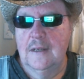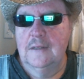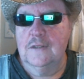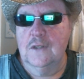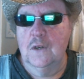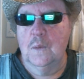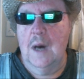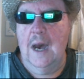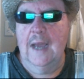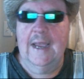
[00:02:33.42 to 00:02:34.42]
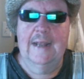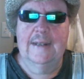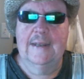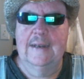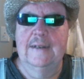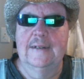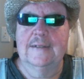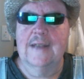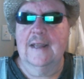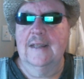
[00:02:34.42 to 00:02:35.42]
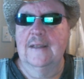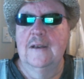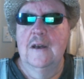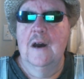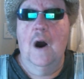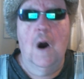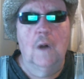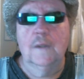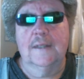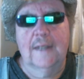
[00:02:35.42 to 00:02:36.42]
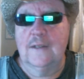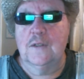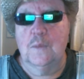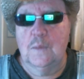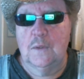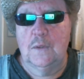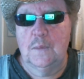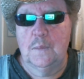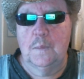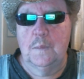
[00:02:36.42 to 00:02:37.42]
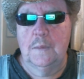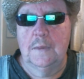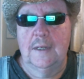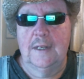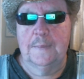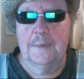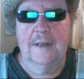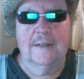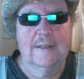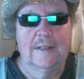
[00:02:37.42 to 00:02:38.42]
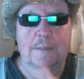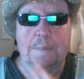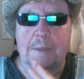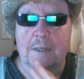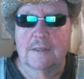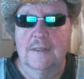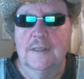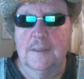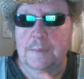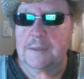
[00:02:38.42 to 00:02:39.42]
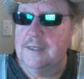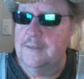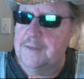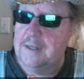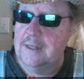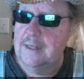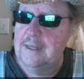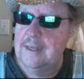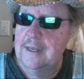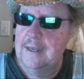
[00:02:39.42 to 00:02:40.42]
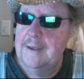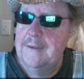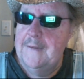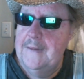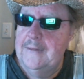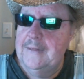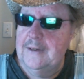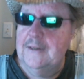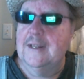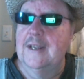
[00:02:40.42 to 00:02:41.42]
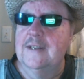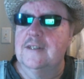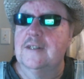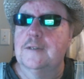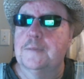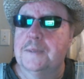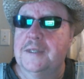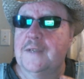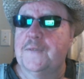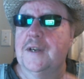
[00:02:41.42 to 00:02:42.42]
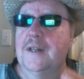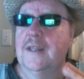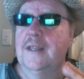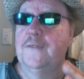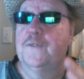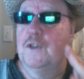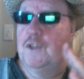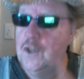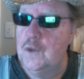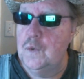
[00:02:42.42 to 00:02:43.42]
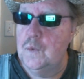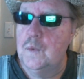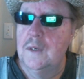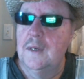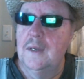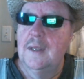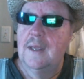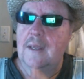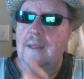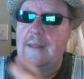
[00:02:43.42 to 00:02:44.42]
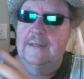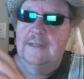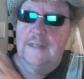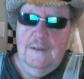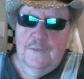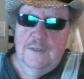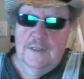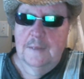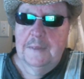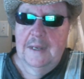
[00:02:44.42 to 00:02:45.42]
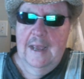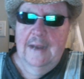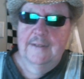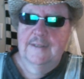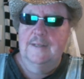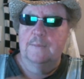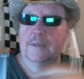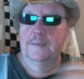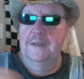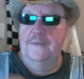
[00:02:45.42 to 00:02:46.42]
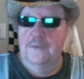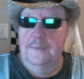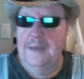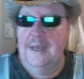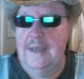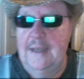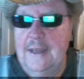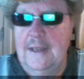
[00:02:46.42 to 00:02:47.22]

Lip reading: So I can't tell you exactly all the things you need to bring because each person is specifically, there are things that are specifically for you that's not for somebody else, that wouldn't be for me,